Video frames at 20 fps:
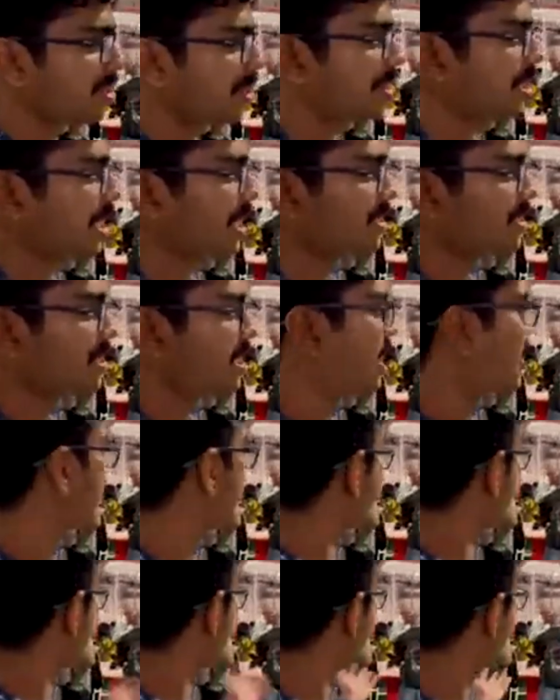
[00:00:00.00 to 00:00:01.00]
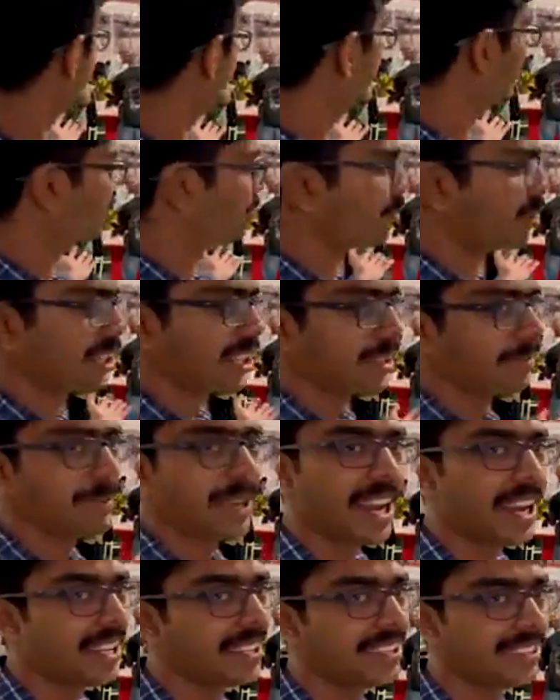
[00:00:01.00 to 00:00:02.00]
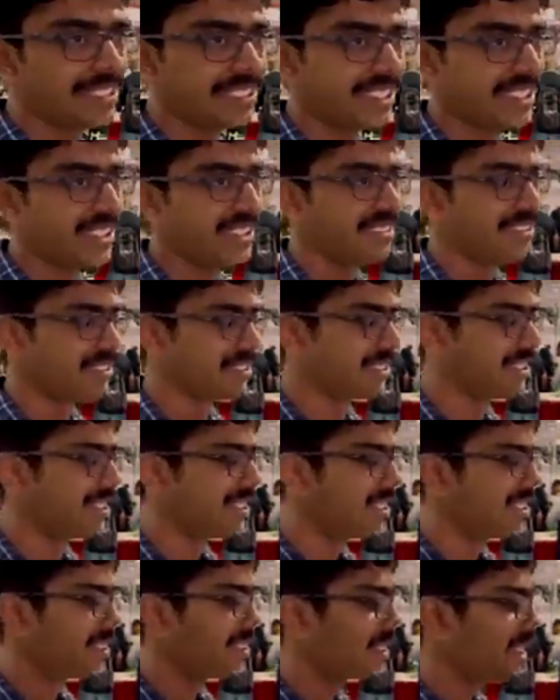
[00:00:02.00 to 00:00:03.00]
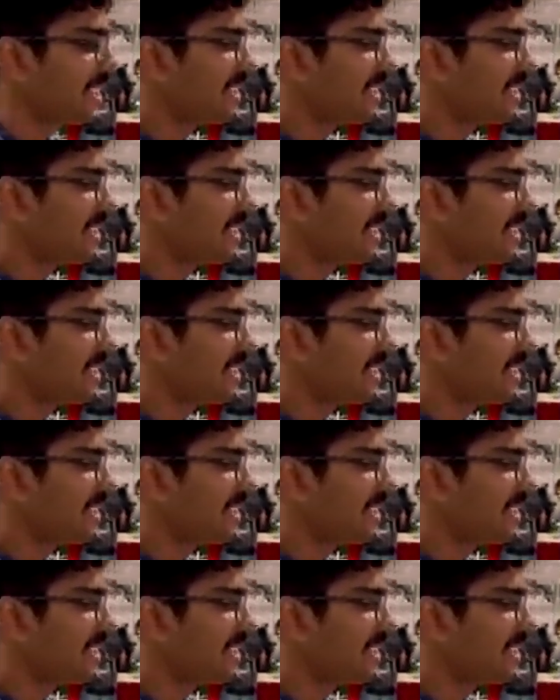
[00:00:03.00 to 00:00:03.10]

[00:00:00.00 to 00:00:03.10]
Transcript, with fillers: so you can talk to like people working behind the scenes, look